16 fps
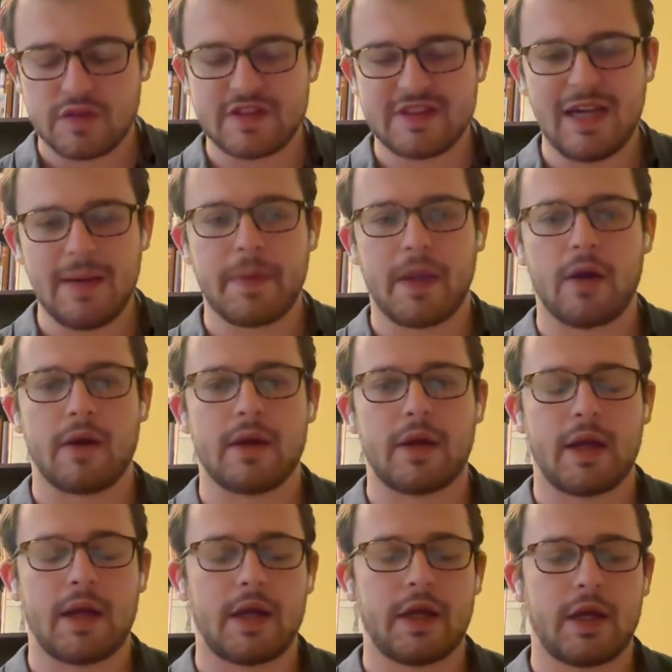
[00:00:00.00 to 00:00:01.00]
step here,
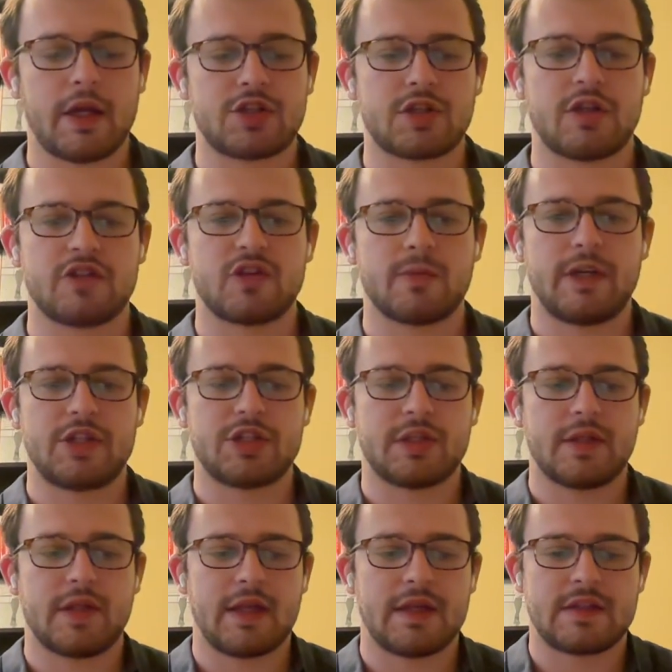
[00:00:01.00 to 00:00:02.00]
and I should also
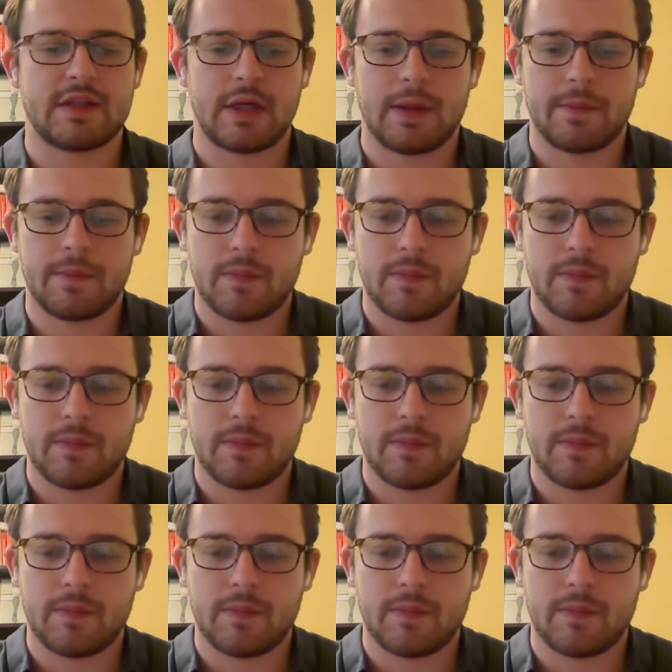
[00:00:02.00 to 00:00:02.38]
mention that